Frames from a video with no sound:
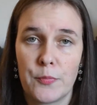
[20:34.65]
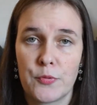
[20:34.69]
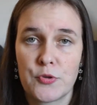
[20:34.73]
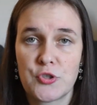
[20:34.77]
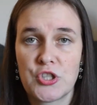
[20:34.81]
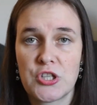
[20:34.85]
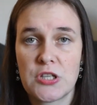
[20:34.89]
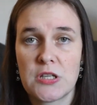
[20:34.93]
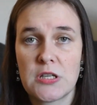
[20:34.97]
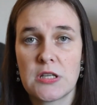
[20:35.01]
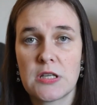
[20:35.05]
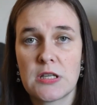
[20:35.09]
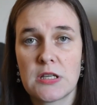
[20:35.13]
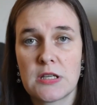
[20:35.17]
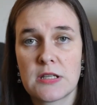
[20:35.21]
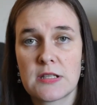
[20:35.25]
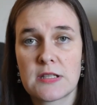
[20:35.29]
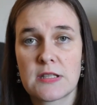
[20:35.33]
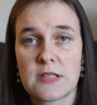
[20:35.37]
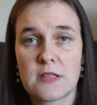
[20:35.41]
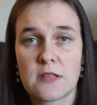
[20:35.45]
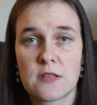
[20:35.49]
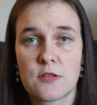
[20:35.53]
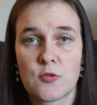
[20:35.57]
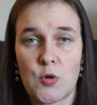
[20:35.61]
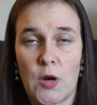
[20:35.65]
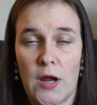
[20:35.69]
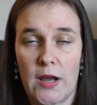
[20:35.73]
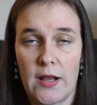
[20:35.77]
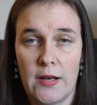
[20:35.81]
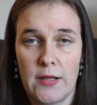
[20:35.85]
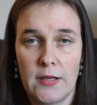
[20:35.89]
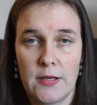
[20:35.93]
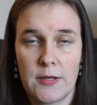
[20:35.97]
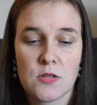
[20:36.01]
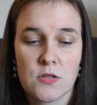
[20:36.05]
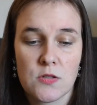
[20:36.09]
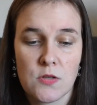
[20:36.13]
She is
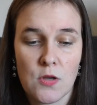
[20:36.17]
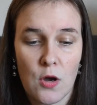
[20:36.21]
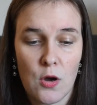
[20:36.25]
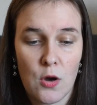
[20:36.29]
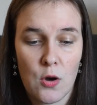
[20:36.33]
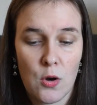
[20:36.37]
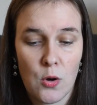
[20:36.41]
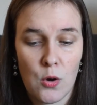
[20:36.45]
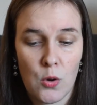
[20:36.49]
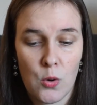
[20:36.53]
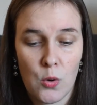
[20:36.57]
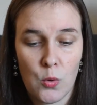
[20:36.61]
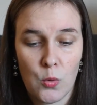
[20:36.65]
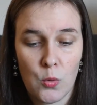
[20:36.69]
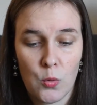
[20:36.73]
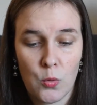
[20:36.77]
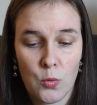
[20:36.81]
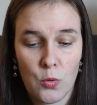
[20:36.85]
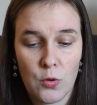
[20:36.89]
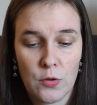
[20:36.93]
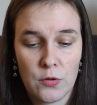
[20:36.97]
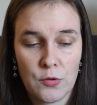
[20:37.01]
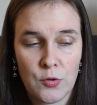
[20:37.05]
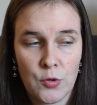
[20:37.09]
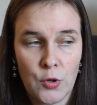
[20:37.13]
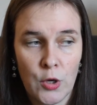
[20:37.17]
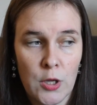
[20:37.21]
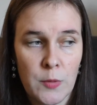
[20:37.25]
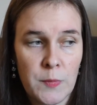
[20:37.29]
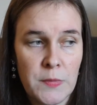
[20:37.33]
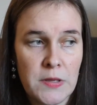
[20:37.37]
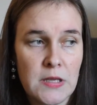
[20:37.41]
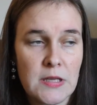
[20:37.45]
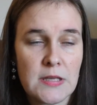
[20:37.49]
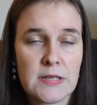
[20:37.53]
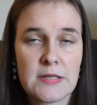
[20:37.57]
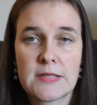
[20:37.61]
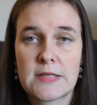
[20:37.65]
struggling. So
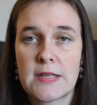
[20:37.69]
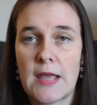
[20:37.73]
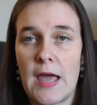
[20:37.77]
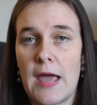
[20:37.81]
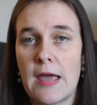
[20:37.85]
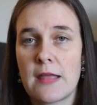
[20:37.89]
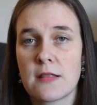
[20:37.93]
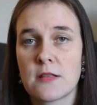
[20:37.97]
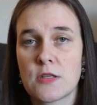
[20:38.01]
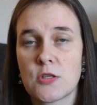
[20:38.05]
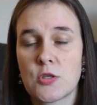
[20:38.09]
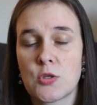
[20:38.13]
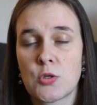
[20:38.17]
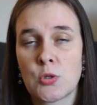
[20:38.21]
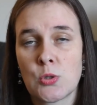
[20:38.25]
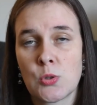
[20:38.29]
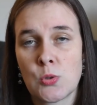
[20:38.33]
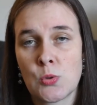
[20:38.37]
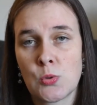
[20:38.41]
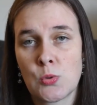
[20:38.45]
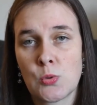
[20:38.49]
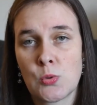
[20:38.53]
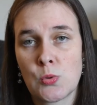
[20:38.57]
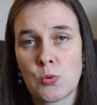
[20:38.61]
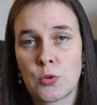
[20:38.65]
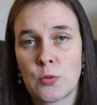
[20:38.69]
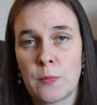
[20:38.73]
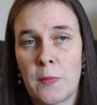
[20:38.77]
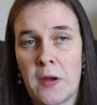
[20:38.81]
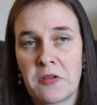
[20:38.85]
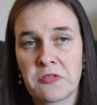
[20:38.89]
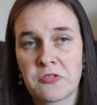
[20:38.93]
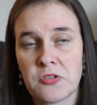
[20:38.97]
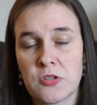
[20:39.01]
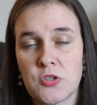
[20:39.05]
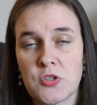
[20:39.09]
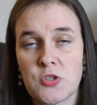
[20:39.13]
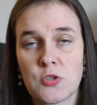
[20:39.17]
Noemi is sent to the
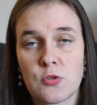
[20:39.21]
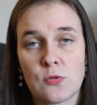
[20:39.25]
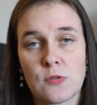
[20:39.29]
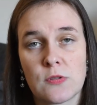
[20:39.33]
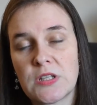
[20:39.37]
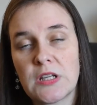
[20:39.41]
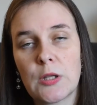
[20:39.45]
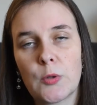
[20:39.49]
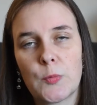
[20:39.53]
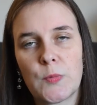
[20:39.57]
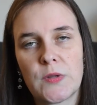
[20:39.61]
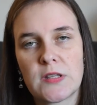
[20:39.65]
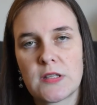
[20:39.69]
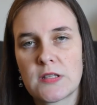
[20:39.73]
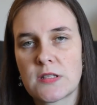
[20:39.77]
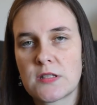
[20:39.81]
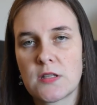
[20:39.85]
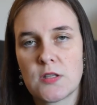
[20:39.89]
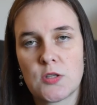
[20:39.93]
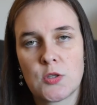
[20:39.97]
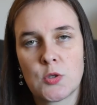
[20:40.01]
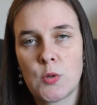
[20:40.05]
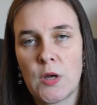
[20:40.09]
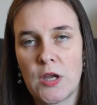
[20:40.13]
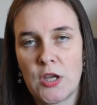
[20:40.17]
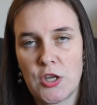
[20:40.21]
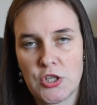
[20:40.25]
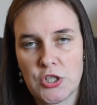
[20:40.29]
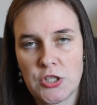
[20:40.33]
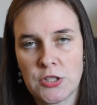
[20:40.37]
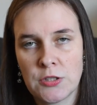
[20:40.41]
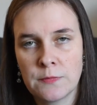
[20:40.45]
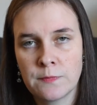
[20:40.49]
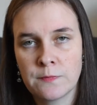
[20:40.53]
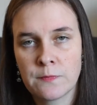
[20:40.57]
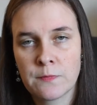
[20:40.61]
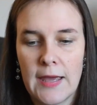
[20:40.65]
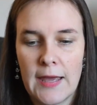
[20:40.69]
mountains to deal with this
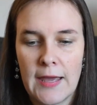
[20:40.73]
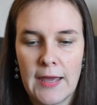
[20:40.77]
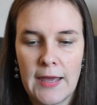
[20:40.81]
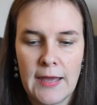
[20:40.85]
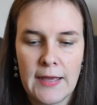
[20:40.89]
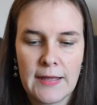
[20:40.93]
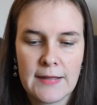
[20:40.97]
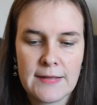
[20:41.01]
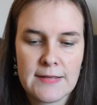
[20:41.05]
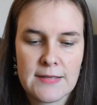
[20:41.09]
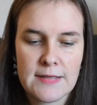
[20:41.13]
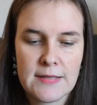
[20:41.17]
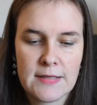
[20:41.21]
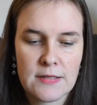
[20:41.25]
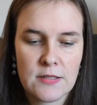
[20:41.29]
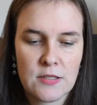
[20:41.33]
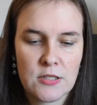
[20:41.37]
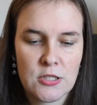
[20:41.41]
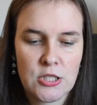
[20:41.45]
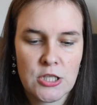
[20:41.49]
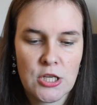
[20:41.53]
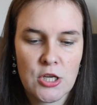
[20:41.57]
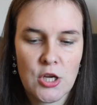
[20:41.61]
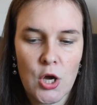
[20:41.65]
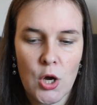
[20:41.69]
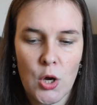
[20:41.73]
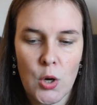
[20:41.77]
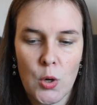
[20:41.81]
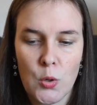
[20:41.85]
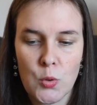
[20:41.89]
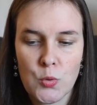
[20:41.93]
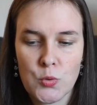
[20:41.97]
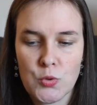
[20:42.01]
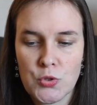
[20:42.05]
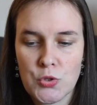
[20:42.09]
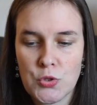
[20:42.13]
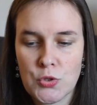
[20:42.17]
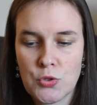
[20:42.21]
situation, and she
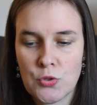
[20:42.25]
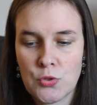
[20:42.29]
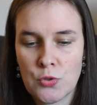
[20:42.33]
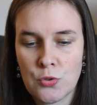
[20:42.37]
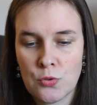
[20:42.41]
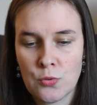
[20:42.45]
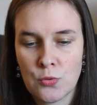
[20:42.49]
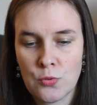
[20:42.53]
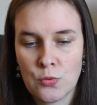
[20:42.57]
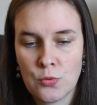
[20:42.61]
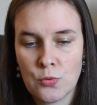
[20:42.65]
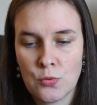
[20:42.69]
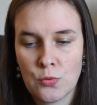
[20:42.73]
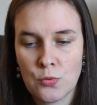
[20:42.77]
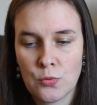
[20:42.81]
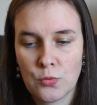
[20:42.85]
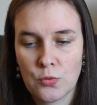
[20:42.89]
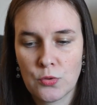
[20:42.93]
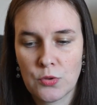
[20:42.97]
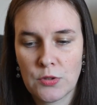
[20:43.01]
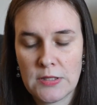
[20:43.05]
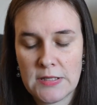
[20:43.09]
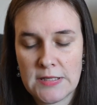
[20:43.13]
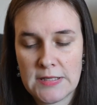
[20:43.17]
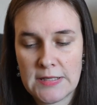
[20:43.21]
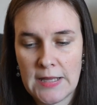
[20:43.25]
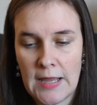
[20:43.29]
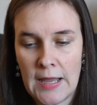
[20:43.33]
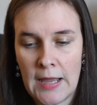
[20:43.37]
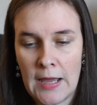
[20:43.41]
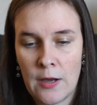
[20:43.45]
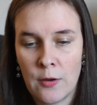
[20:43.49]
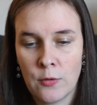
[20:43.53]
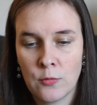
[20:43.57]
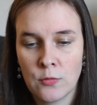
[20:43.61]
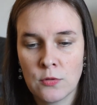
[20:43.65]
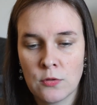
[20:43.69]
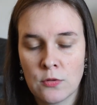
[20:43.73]
goes to this
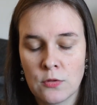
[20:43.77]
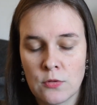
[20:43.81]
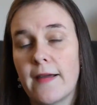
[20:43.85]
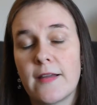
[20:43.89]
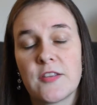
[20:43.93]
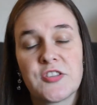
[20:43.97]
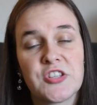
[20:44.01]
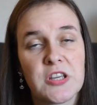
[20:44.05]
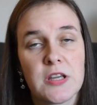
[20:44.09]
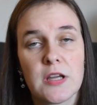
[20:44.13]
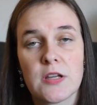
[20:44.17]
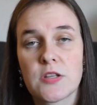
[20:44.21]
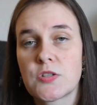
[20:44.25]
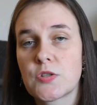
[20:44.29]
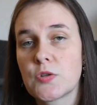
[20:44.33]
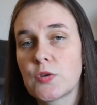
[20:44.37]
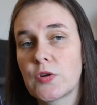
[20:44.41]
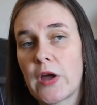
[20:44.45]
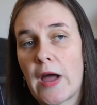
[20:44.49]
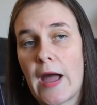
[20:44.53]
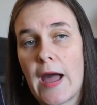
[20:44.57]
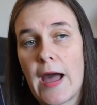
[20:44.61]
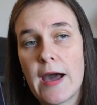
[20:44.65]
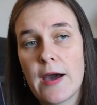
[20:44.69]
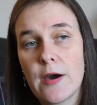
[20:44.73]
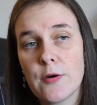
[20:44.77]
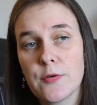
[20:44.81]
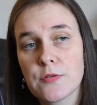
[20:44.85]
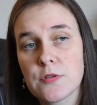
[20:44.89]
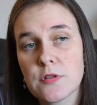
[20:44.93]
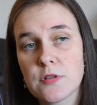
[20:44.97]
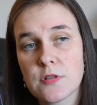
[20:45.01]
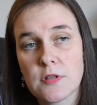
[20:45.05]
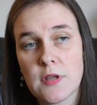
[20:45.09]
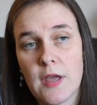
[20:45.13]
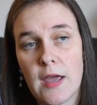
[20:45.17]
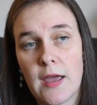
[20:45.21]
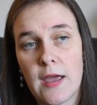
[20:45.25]
town and she gets to the
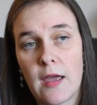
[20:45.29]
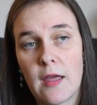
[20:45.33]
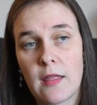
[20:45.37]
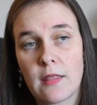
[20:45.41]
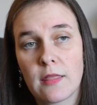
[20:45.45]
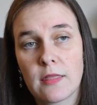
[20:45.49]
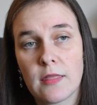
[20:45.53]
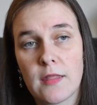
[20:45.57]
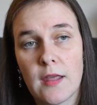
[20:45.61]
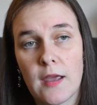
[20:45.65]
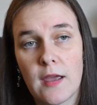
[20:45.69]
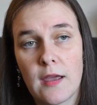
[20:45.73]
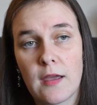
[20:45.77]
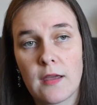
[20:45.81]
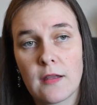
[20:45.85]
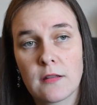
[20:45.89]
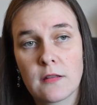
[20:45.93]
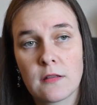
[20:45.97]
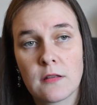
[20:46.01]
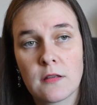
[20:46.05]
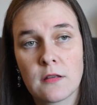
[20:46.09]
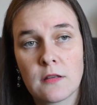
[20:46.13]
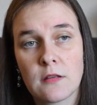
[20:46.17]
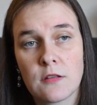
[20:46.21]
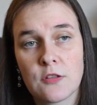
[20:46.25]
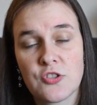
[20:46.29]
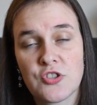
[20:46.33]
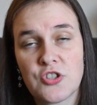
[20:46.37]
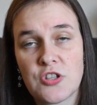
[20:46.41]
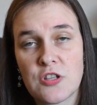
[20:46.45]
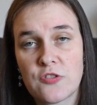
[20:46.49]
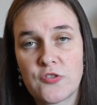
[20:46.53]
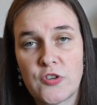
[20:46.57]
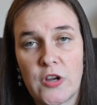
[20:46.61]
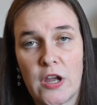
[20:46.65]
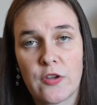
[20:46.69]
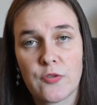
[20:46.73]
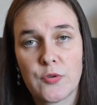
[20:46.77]
house, and then
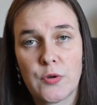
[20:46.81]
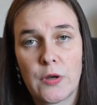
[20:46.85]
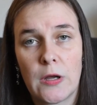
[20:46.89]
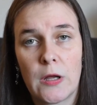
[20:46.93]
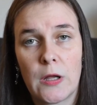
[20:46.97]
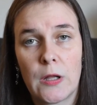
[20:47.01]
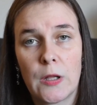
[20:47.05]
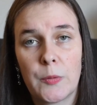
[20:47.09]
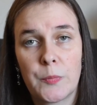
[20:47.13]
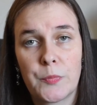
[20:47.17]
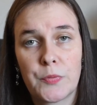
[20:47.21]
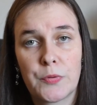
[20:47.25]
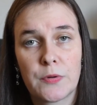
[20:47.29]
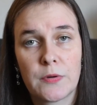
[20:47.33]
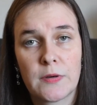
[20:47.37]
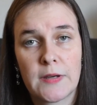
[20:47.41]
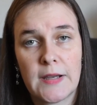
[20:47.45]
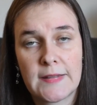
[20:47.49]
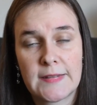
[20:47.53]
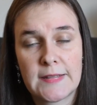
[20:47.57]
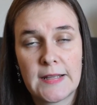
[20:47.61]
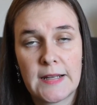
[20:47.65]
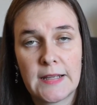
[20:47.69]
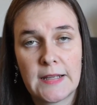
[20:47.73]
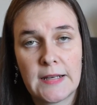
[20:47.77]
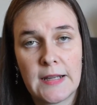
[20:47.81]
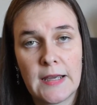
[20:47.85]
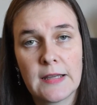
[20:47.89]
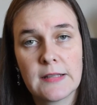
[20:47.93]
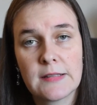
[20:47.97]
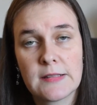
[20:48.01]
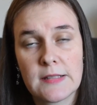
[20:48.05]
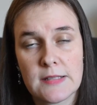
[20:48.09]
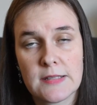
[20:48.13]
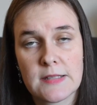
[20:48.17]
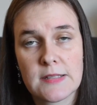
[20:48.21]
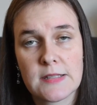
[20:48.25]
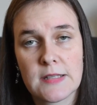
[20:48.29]
she's trying to help Catalina,
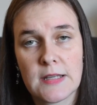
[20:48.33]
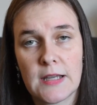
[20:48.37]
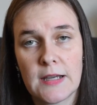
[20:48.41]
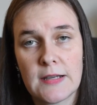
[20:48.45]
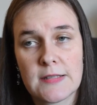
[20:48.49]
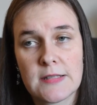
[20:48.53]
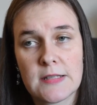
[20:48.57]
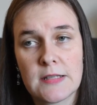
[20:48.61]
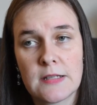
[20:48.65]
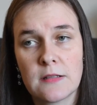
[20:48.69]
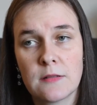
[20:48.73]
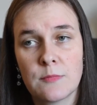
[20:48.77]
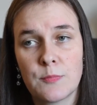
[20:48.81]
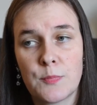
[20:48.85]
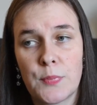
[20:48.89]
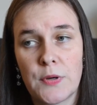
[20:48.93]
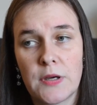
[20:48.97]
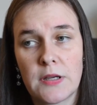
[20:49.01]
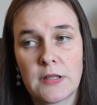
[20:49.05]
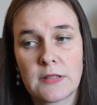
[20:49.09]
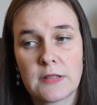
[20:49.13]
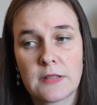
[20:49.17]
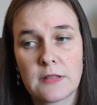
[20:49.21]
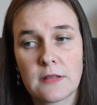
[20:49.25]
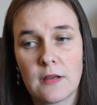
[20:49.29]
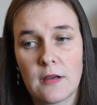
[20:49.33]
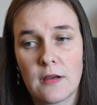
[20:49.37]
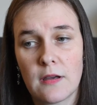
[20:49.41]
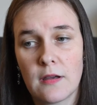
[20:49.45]
this cousin, but